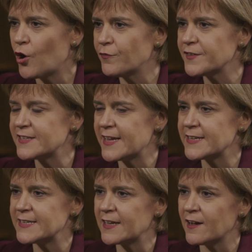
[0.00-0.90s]
of
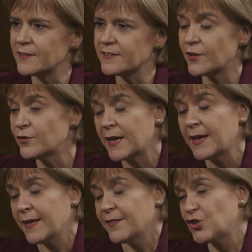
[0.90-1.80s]
austerity cuts. Now,
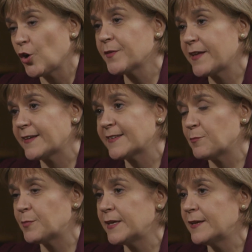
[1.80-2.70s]
the job of the
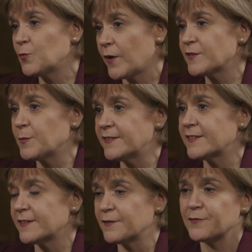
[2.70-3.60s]
SNP in
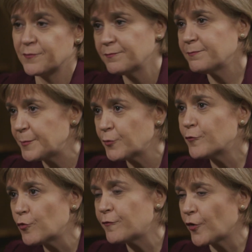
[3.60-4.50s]
Westminster, if people
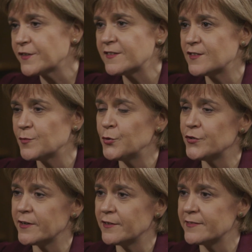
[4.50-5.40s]
vote for us to mm.
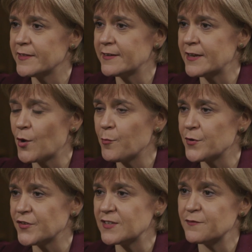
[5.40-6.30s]
put us there in
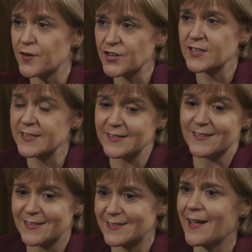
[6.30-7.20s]
numbers, is firstly to
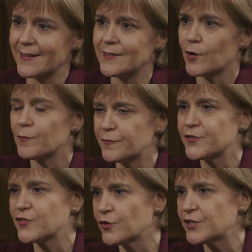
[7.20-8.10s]
stand up for
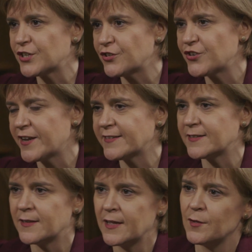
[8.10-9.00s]
Scottish interests
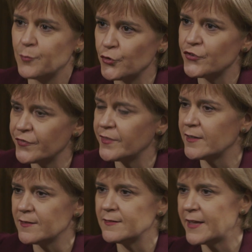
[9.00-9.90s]
and push
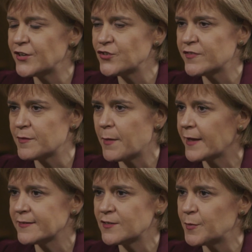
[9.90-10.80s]
the issues that
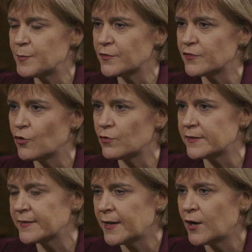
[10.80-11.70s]
matter to people in
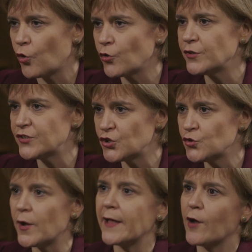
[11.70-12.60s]
Scotland
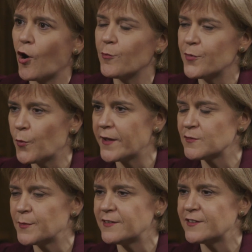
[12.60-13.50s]
onto and up the
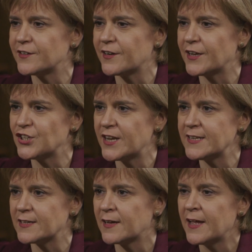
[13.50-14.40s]
Westminster
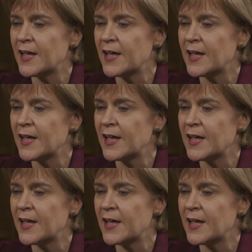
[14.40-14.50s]
agenda.